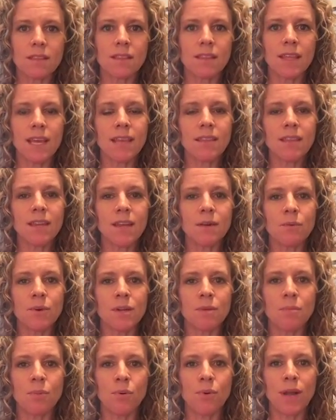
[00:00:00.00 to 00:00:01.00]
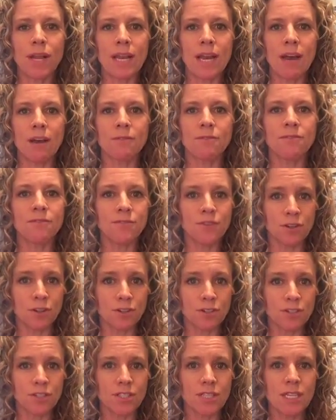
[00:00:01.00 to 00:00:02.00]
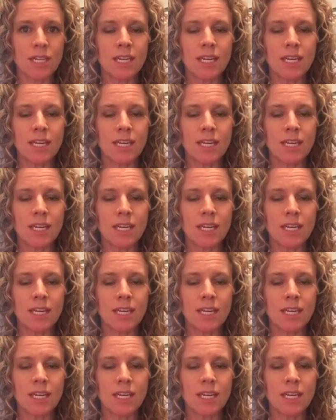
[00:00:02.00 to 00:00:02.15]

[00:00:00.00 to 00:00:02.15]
thing that I want to point out first,